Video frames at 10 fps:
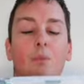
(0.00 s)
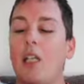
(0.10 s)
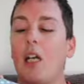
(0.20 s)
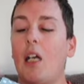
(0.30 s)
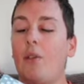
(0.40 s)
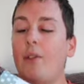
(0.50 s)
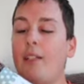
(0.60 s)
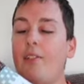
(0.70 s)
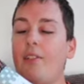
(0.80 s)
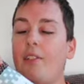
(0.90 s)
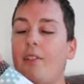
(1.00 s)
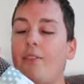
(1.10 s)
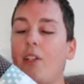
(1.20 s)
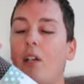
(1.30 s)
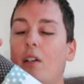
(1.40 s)
So if you've
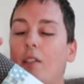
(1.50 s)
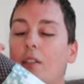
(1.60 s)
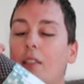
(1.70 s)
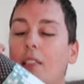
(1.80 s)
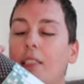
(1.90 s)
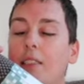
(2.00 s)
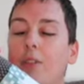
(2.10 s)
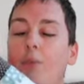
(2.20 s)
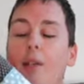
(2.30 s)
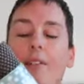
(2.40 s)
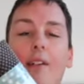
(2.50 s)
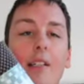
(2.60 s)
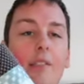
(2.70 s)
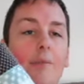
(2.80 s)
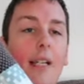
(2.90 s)
got somewhere where
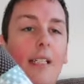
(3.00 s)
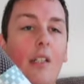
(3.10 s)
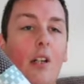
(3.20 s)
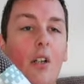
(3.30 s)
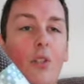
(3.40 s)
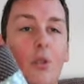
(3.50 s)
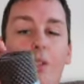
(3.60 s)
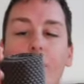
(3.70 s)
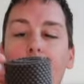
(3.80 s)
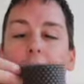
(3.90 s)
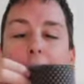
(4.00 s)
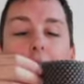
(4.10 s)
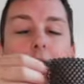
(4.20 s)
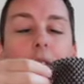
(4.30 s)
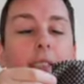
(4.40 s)
it's making a lot of noise, maybe
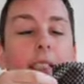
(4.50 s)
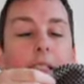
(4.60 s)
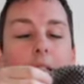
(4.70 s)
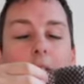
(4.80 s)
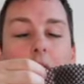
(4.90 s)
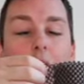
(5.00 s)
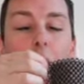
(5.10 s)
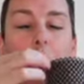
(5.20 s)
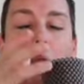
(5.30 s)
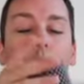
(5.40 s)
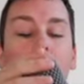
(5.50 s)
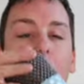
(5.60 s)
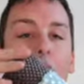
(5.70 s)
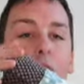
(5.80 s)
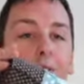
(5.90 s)
you could stick this on the wall or
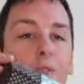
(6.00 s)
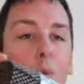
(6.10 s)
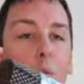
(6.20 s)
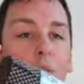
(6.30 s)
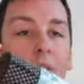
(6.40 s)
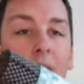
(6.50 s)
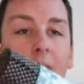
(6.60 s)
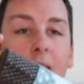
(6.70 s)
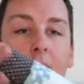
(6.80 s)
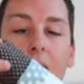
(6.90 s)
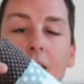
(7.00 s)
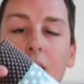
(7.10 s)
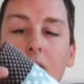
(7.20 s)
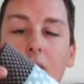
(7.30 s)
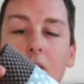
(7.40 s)
do something with that
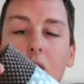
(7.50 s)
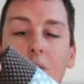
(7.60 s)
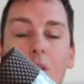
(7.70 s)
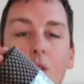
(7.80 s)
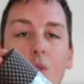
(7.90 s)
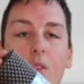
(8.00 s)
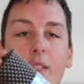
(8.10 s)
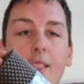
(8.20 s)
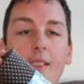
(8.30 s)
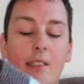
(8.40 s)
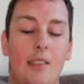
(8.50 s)
to stop the noise.